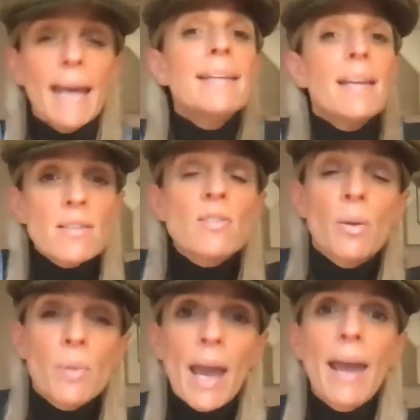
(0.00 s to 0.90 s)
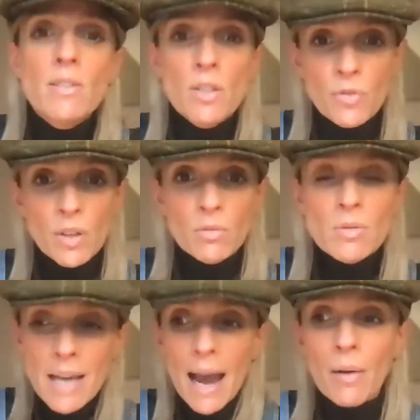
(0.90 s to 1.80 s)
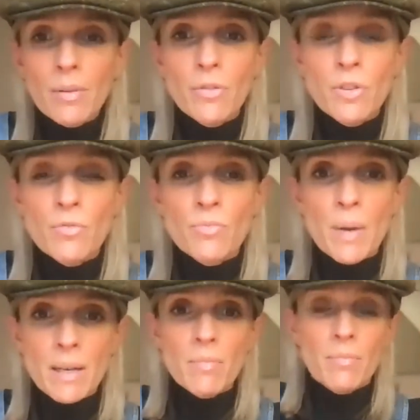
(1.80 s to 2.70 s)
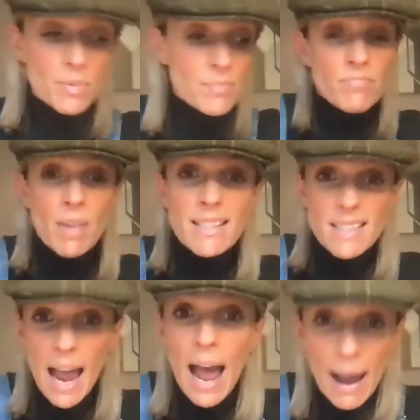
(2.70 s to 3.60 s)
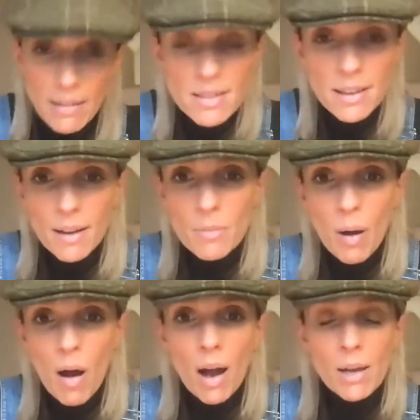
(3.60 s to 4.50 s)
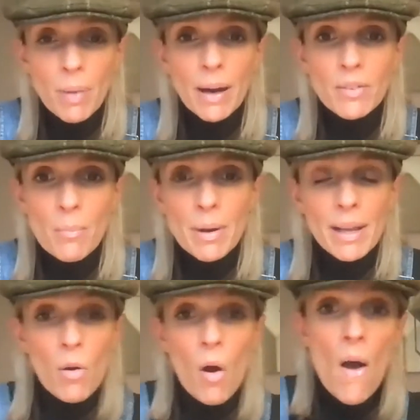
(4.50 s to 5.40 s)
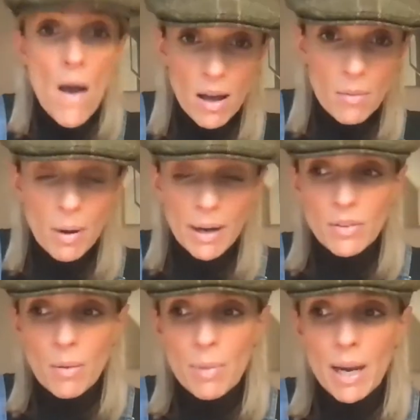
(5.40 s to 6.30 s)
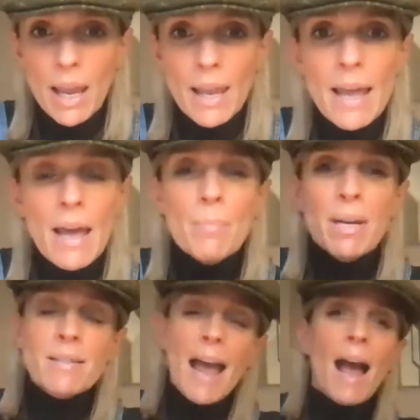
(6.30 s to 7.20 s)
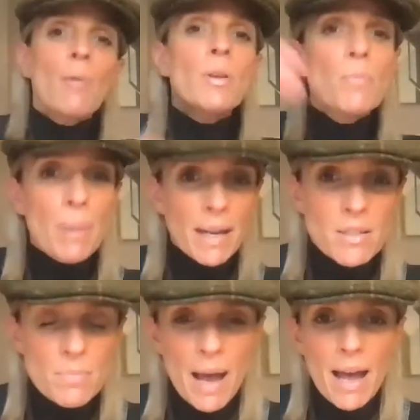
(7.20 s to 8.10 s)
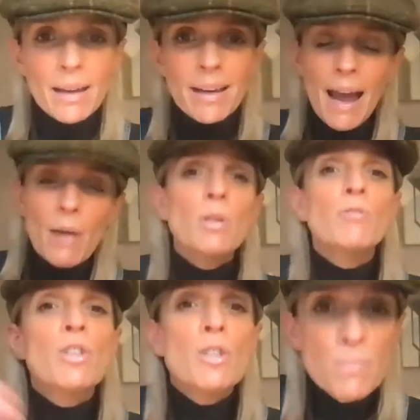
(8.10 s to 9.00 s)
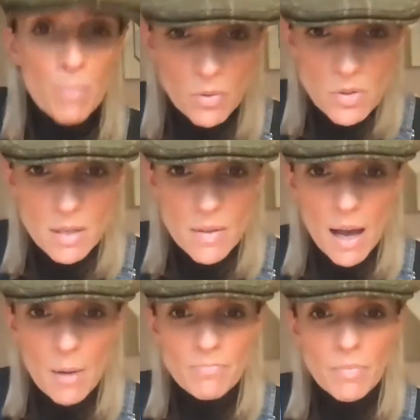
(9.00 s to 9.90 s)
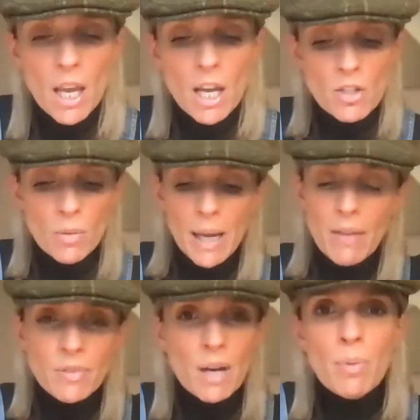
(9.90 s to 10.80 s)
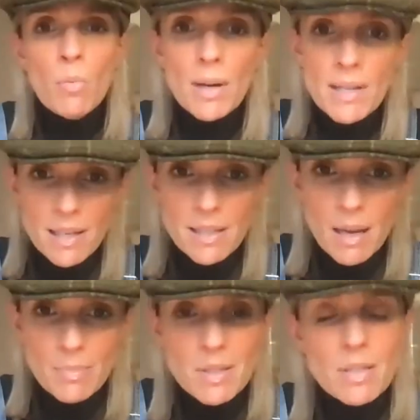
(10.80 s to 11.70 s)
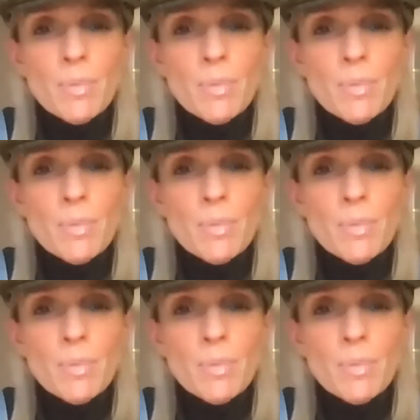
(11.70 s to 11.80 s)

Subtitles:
And yes, it's okay to feel down if you've been attacked by somebody or hurt by somebody, but it's how you bounce back and how you respond to that. So we have number one is acceptance.